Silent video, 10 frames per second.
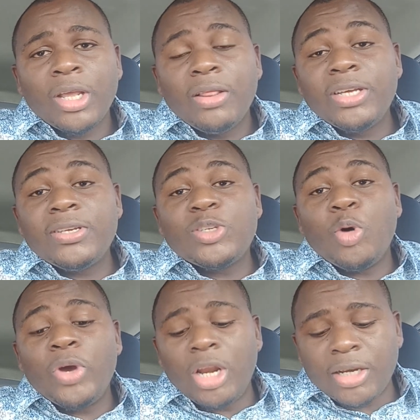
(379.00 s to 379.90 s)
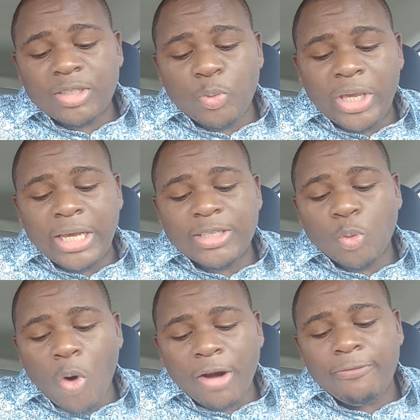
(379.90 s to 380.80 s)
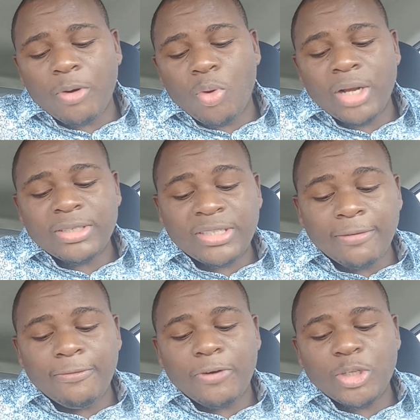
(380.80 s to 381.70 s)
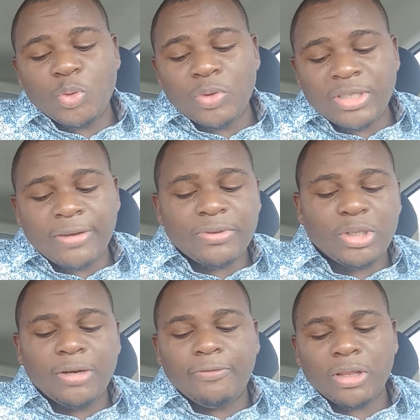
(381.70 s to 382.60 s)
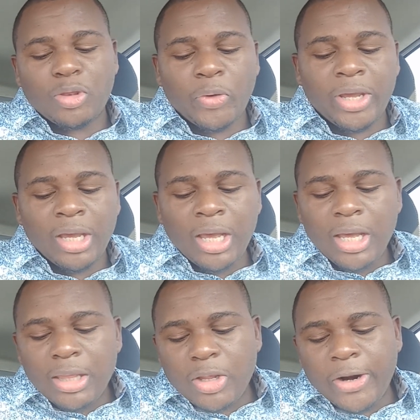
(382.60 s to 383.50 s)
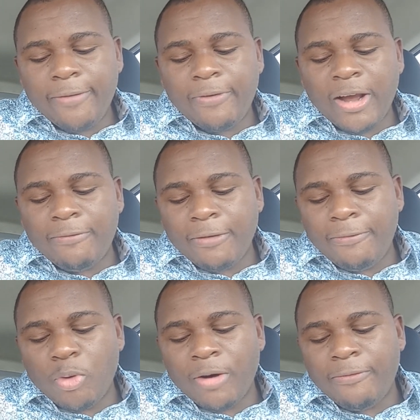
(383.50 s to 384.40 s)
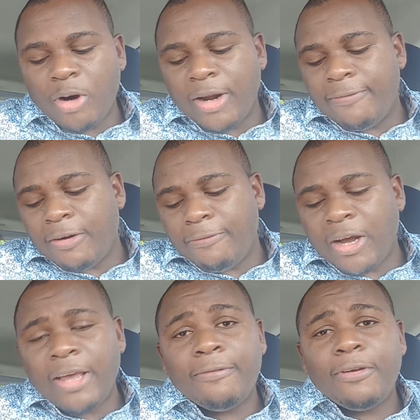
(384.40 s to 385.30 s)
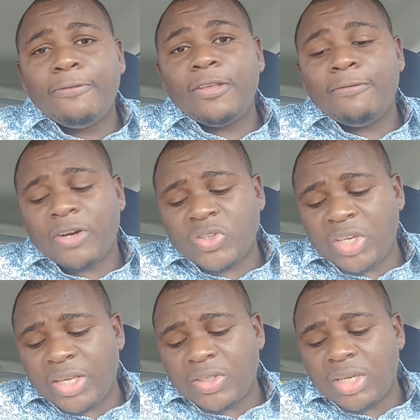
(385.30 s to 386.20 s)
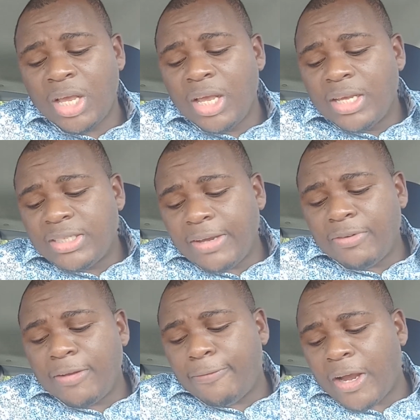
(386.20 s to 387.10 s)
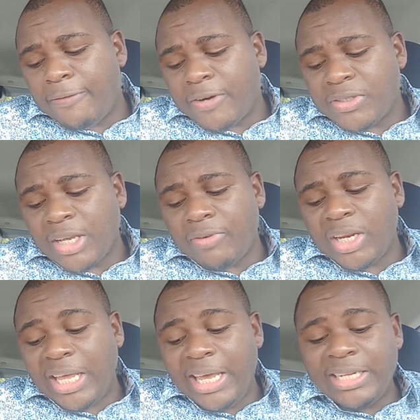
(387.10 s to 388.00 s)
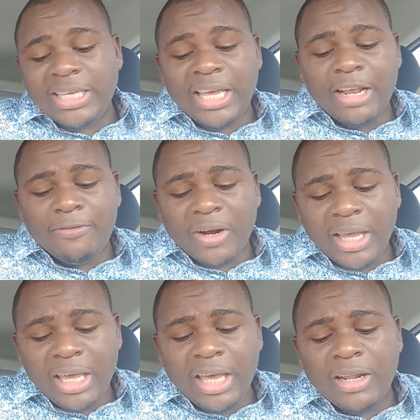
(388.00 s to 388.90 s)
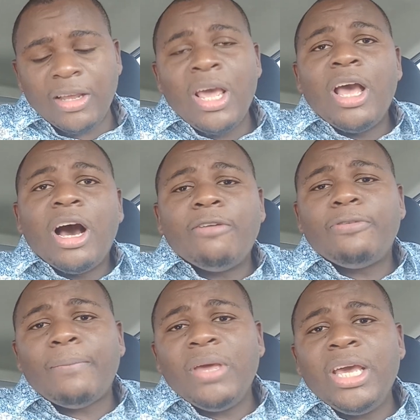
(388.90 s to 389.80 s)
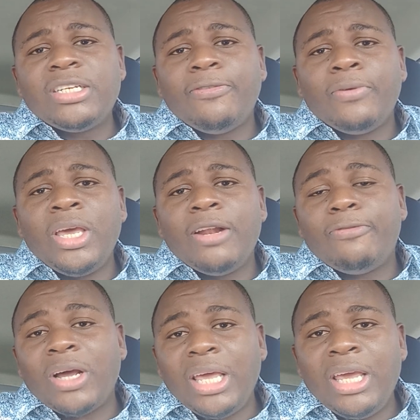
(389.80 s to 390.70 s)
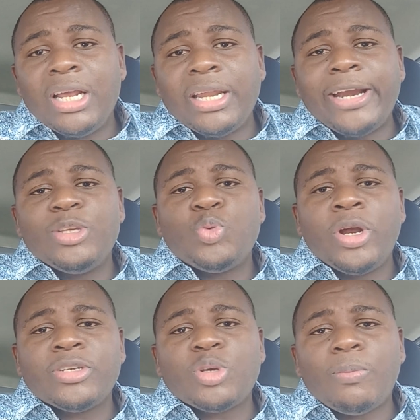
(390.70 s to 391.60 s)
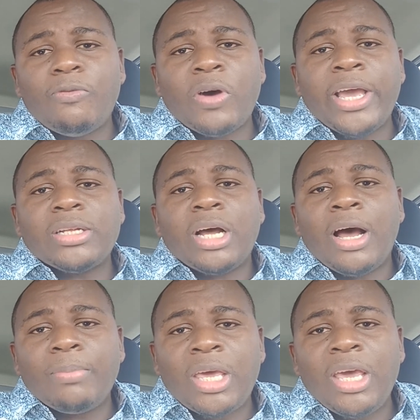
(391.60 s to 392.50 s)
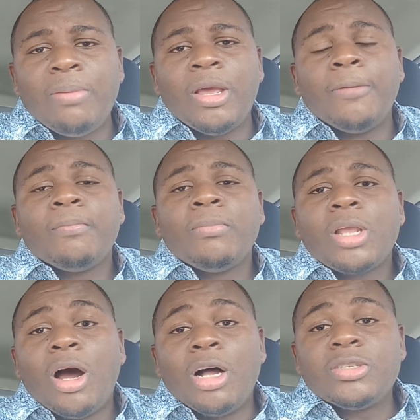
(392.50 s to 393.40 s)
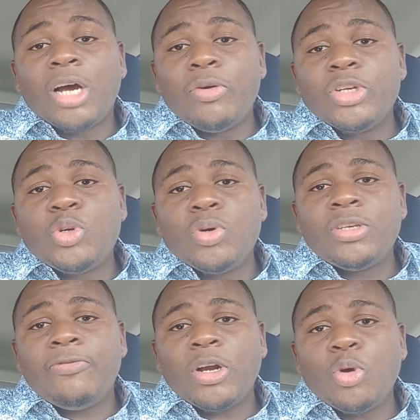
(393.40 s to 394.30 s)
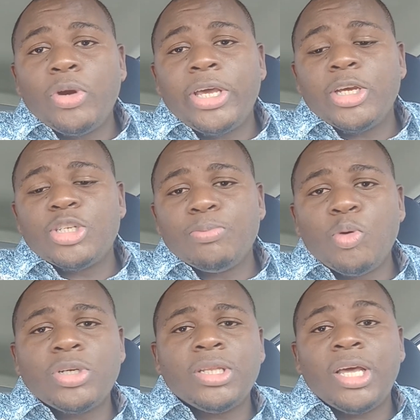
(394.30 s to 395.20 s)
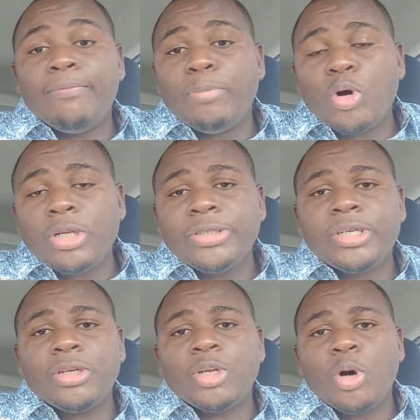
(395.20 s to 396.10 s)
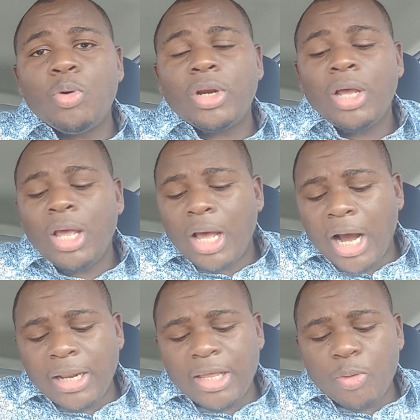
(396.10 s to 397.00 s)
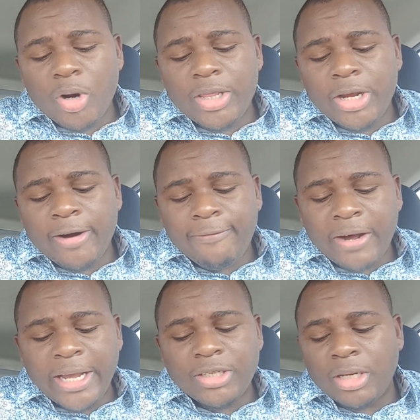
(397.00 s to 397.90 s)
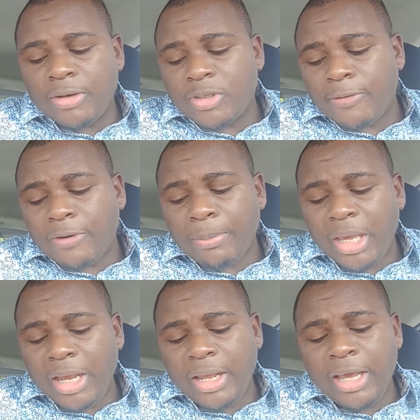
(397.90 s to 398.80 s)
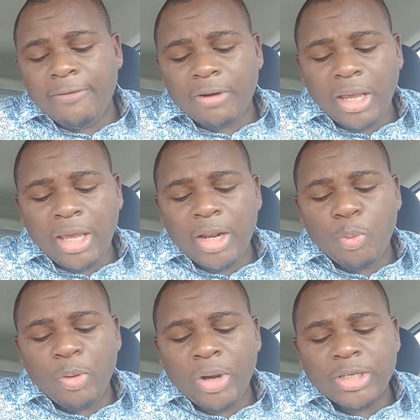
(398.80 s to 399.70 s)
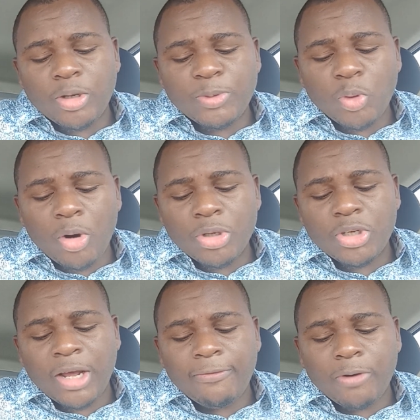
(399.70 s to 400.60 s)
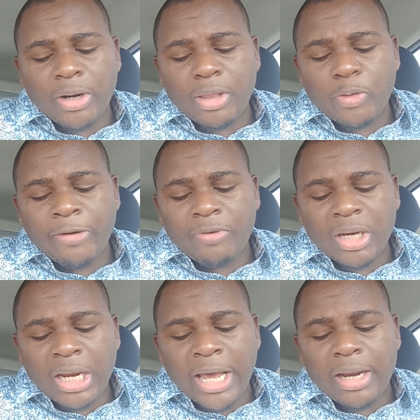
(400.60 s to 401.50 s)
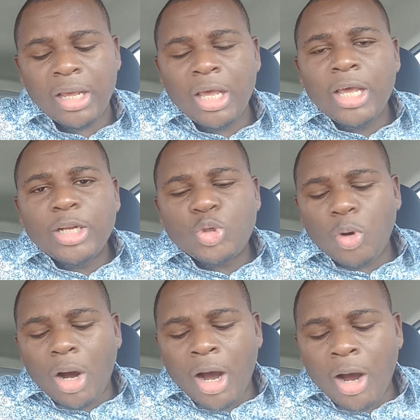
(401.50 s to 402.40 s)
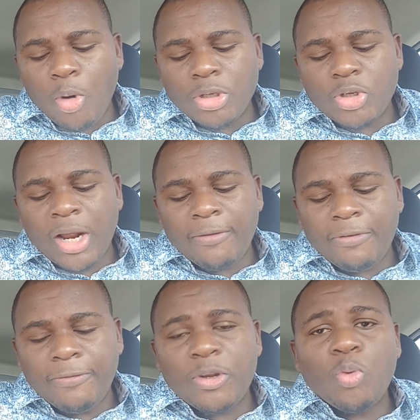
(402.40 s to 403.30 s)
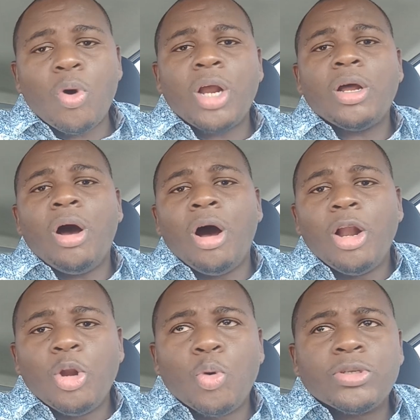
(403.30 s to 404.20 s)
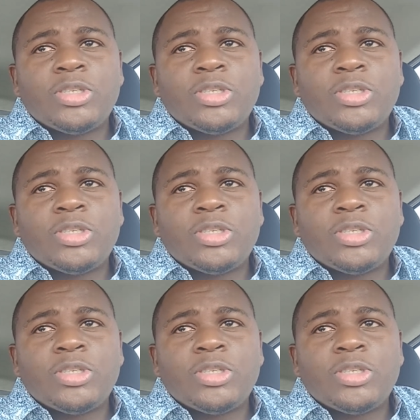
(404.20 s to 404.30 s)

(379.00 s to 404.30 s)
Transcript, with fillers: This is how we lost the wickets. One for one, seven for two, 17 for three, 35 for four, 40 for five, 50 for six, 75 for seven, 88 for eight. And from 88 for eight, that is where some fight um, came in. Alzarri Joseph, and Gudakesh Motie, they buckled down and they were there fighting. So from 88 for eight, we went up to 143 for nine to 151 all out.